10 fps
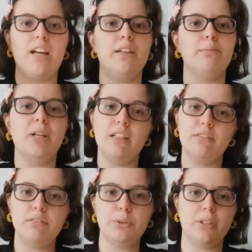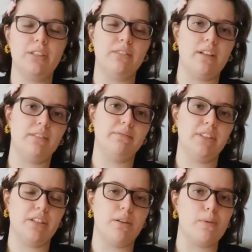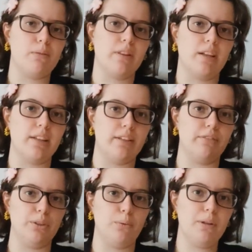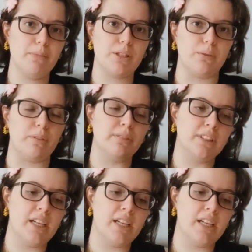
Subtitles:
I might do a video about that if you want me to,